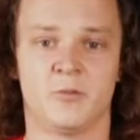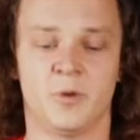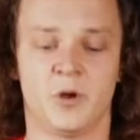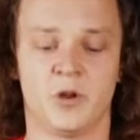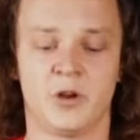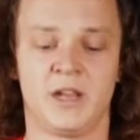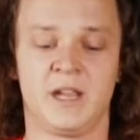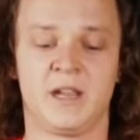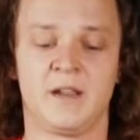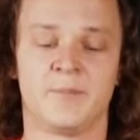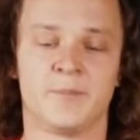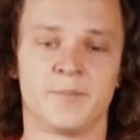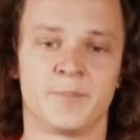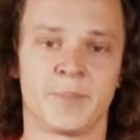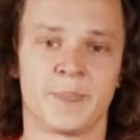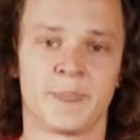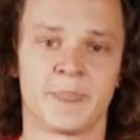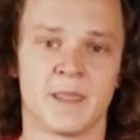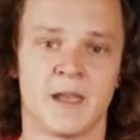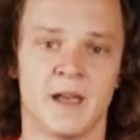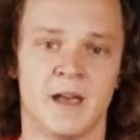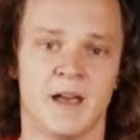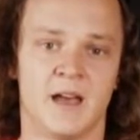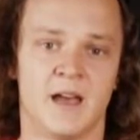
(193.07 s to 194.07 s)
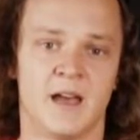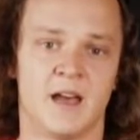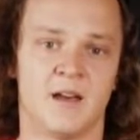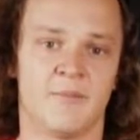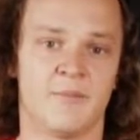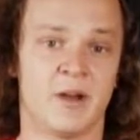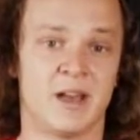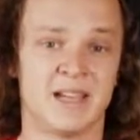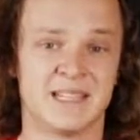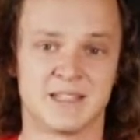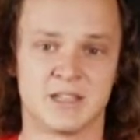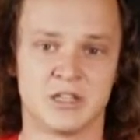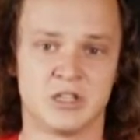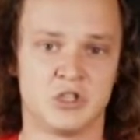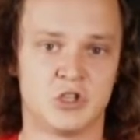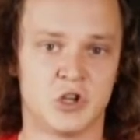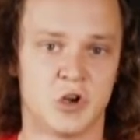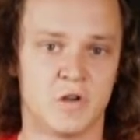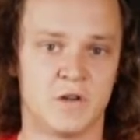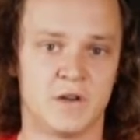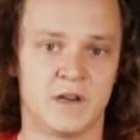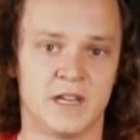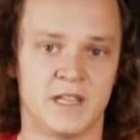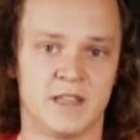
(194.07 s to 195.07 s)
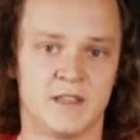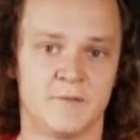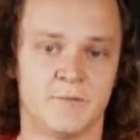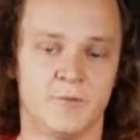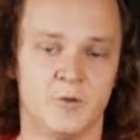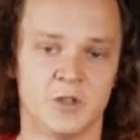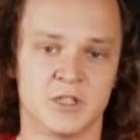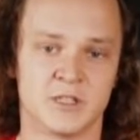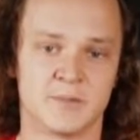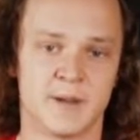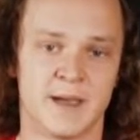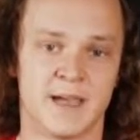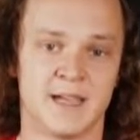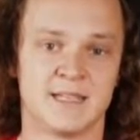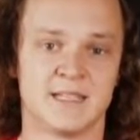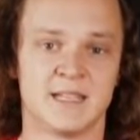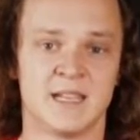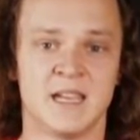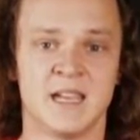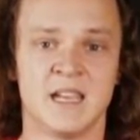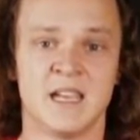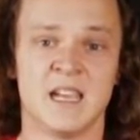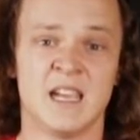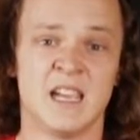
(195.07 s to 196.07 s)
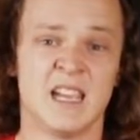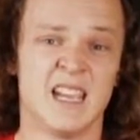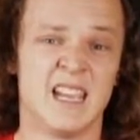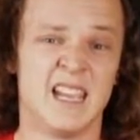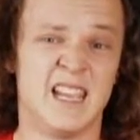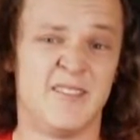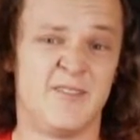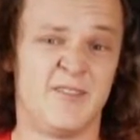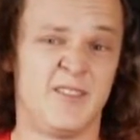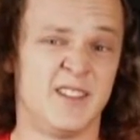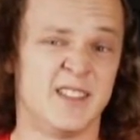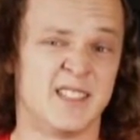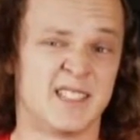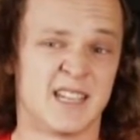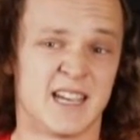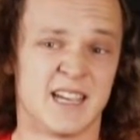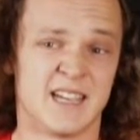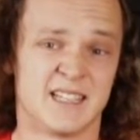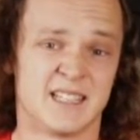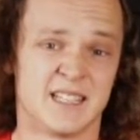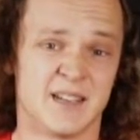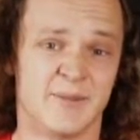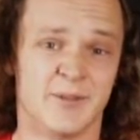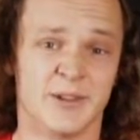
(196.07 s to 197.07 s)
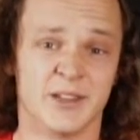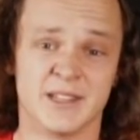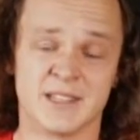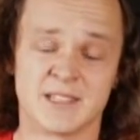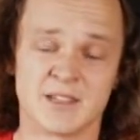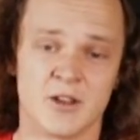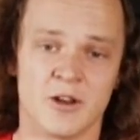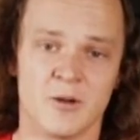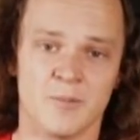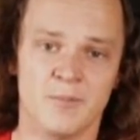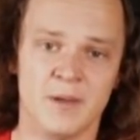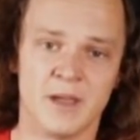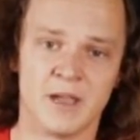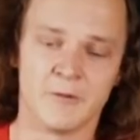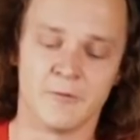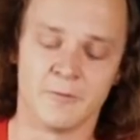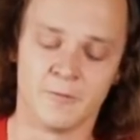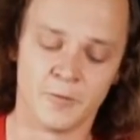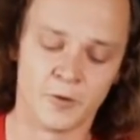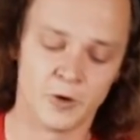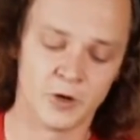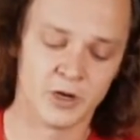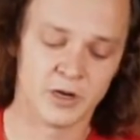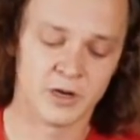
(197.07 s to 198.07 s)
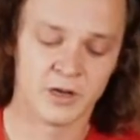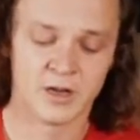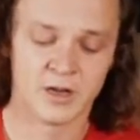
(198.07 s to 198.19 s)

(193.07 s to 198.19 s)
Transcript: body as I don't need the foot space. If you say someone that's got a bigger foot,